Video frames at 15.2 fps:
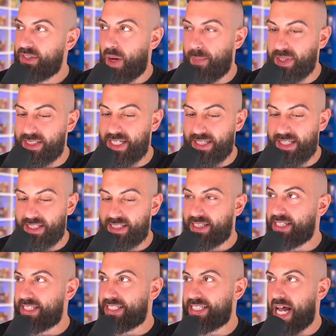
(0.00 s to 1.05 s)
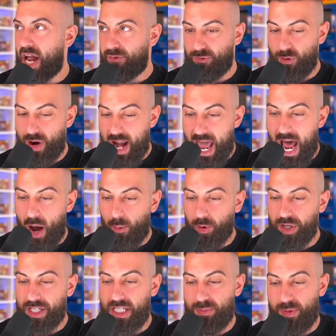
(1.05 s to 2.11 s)
So I'm going to set this to the side for now. We're
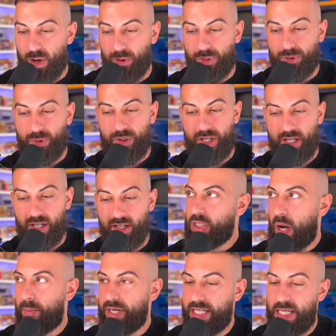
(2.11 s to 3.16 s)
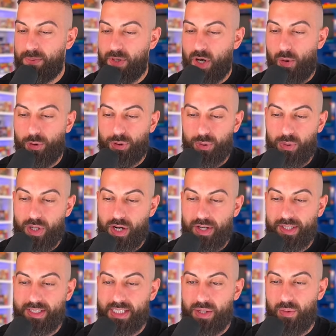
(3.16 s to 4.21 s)
going to keep going through here. So I'm going to keep going through here
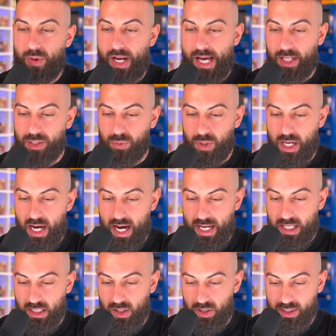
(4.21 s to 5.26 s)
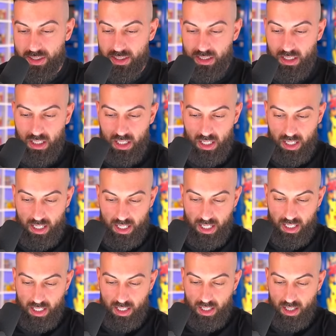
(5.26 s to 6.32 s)
and seeing what else we got. It looks
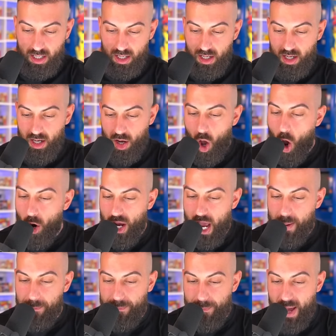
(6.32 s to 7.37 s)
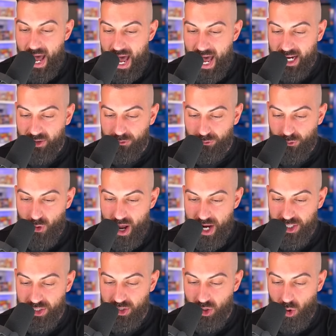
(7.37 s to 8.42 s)
like... Okay, pack
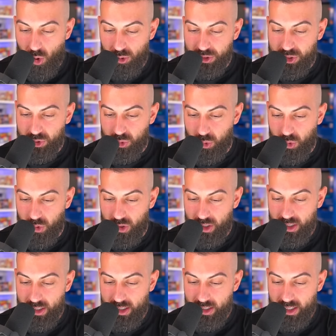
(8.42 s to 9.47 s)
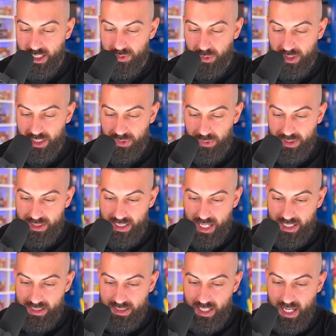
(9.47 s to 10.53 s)
fresh old school is what this one
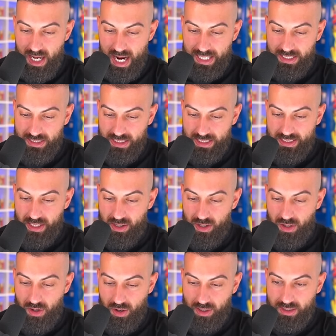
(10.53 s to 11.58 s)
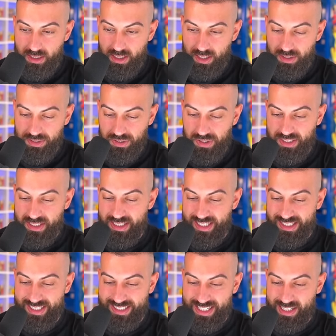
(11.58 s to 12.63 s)
says. And there's a ton of cards in here. So let's
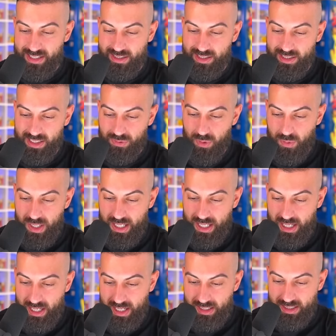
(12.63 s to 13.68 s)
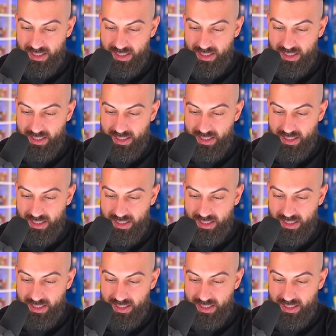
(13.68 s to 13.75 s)
check this out and see what we got.